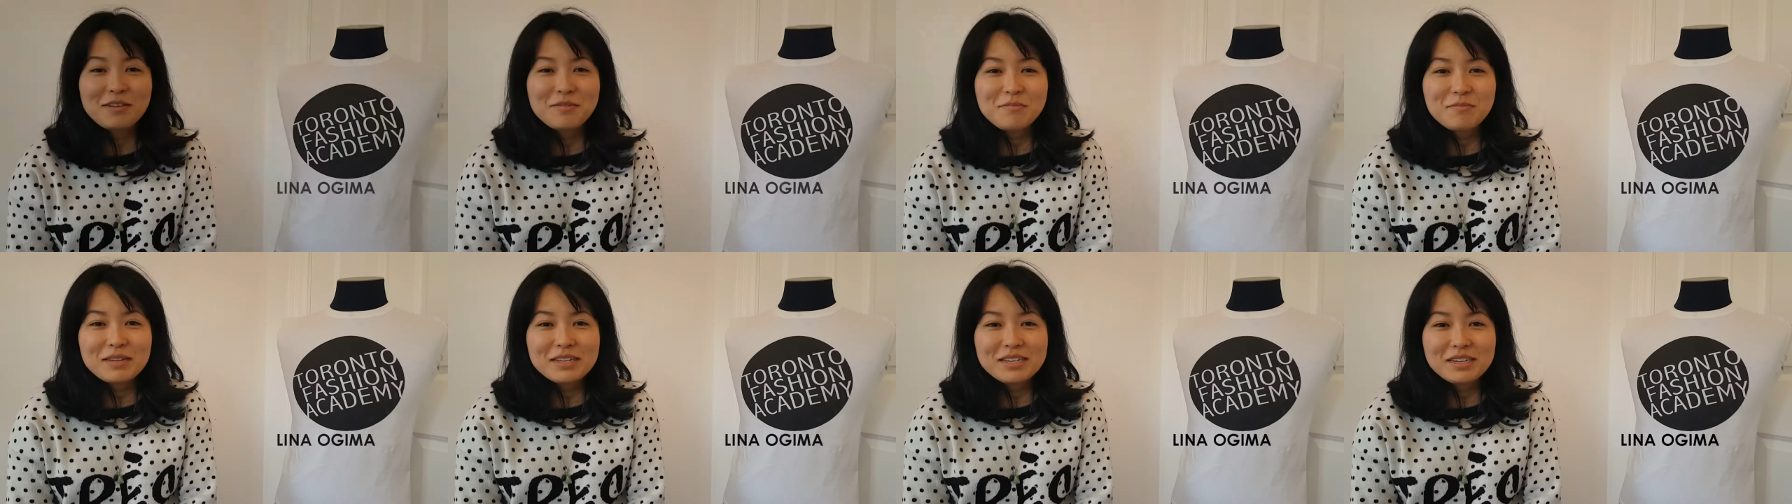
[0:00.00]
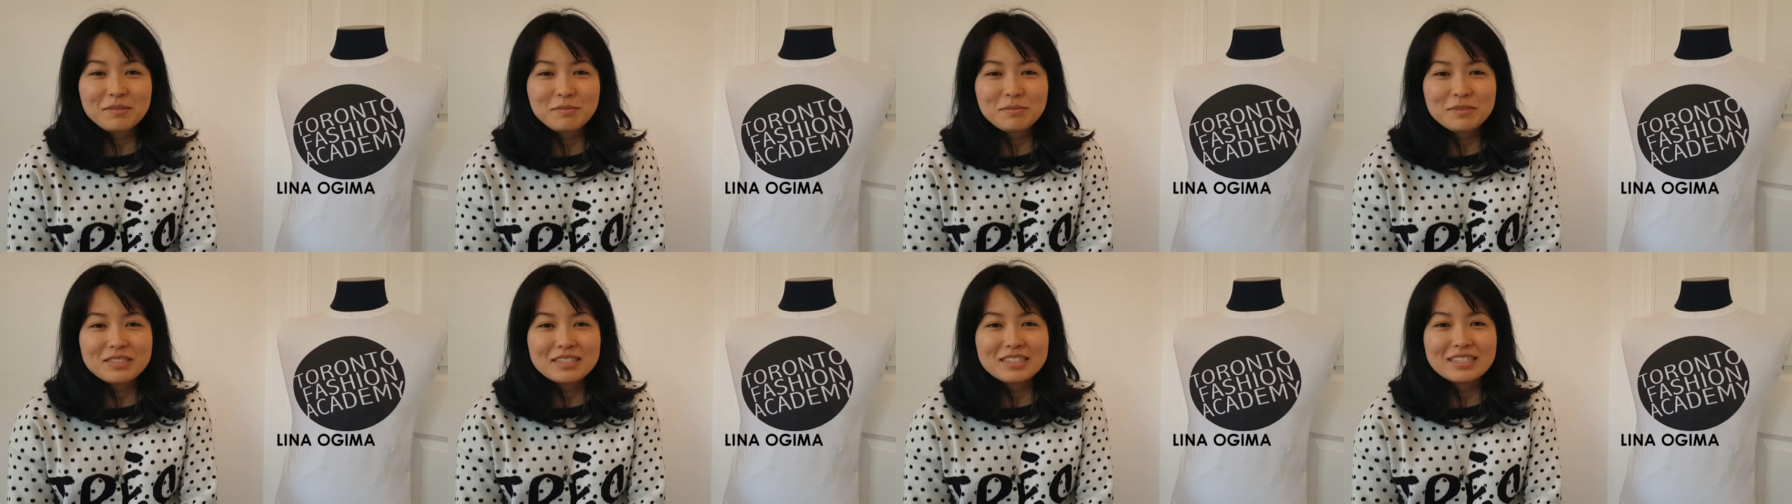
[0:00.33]
my
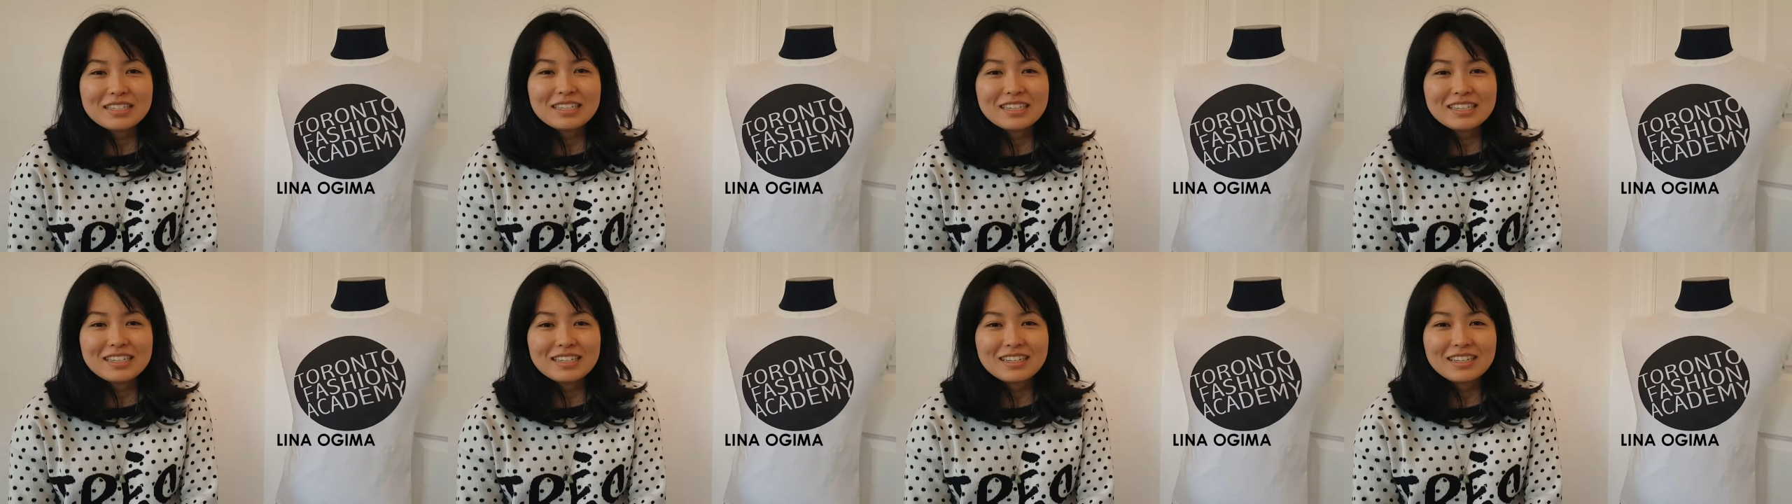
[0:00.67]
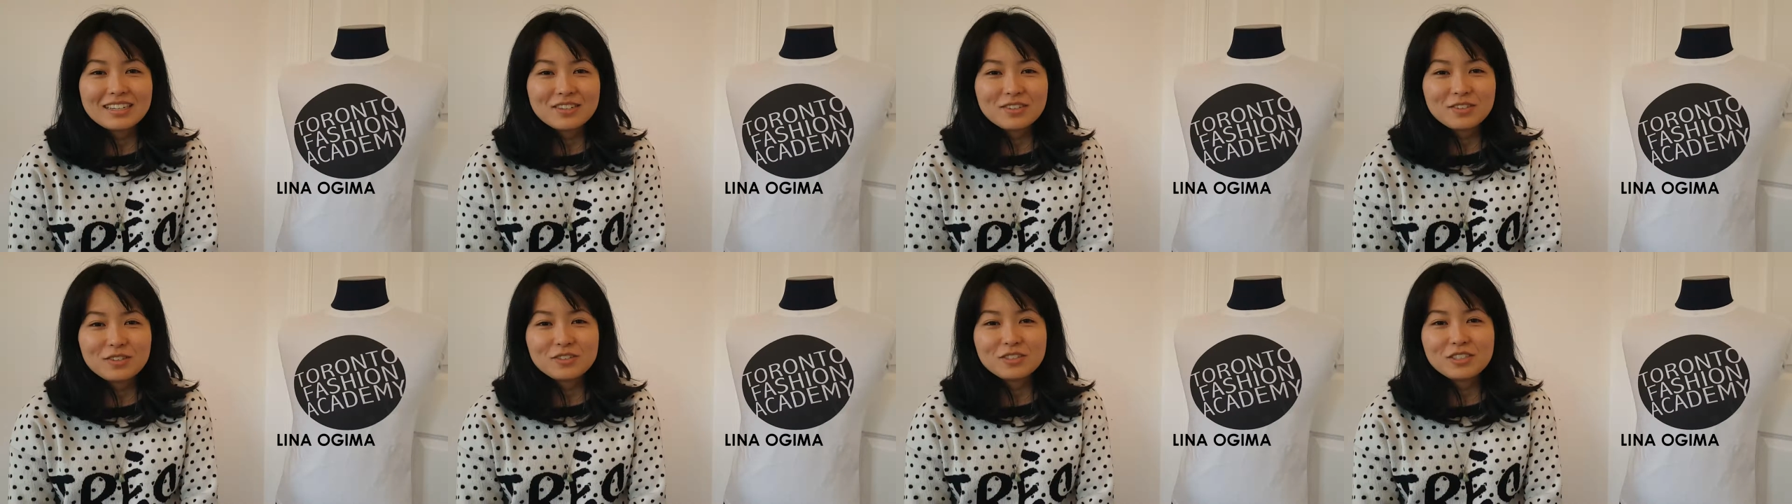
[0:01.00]
name is Lina
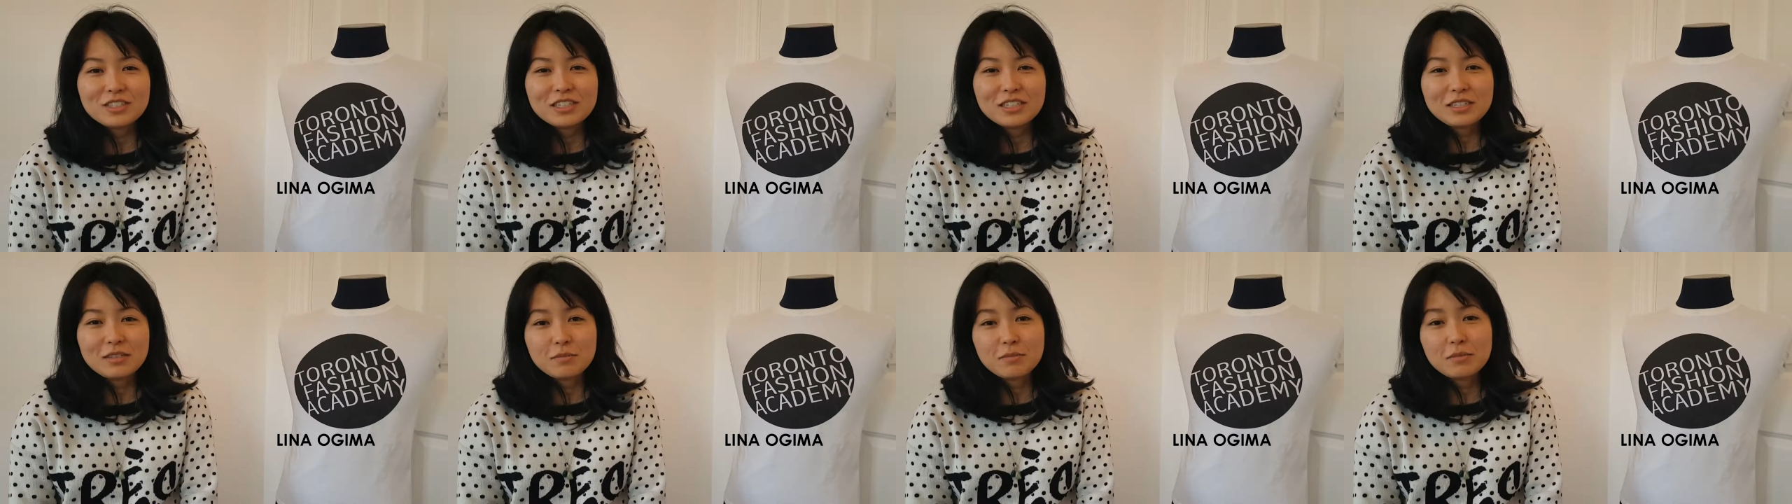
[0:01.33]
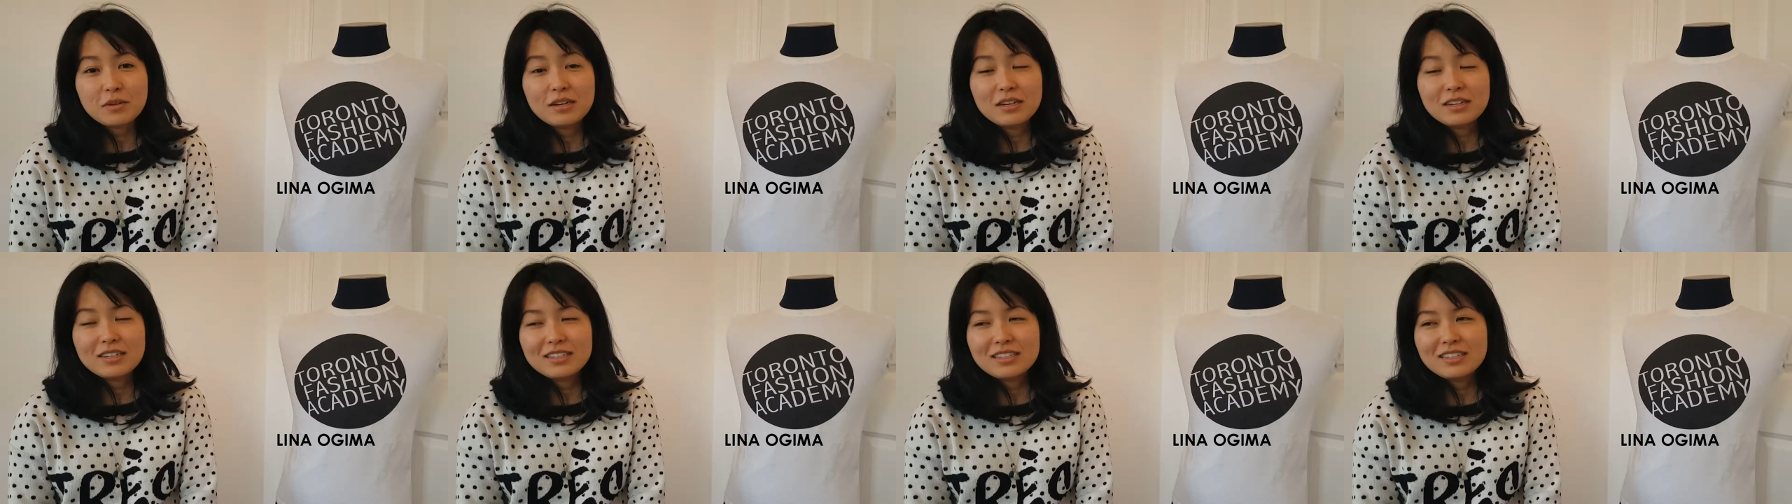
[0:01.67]

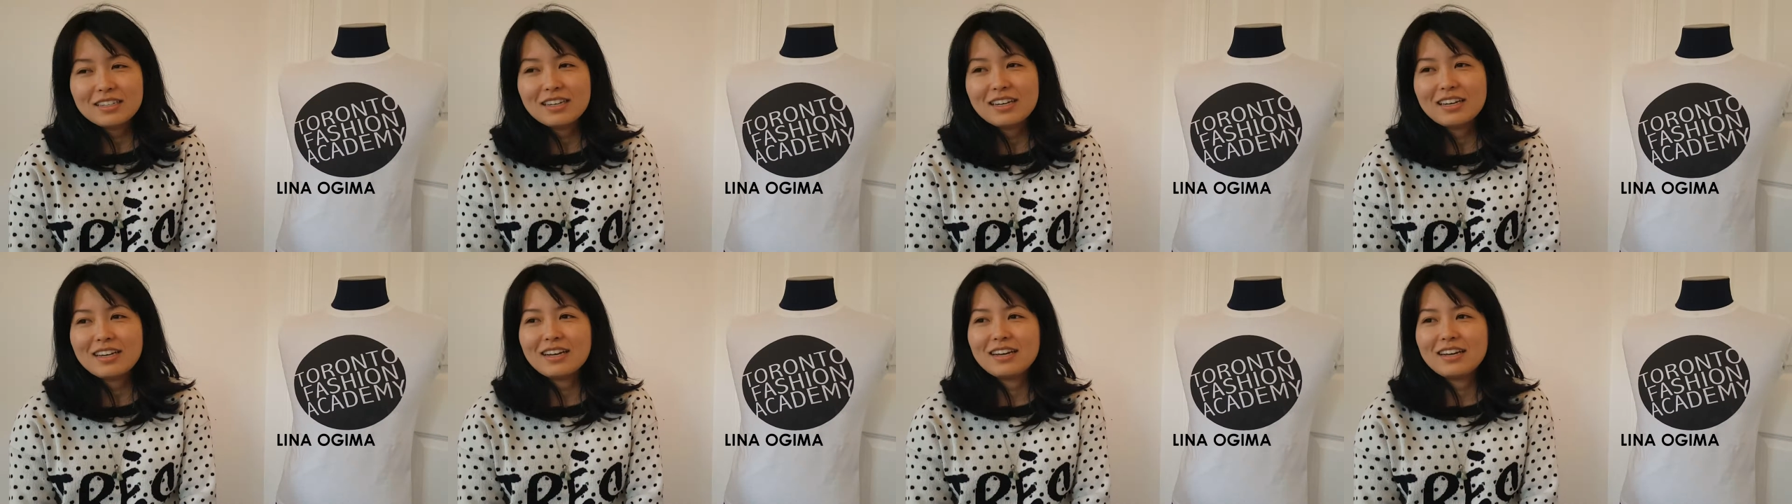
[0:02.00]
Ogima.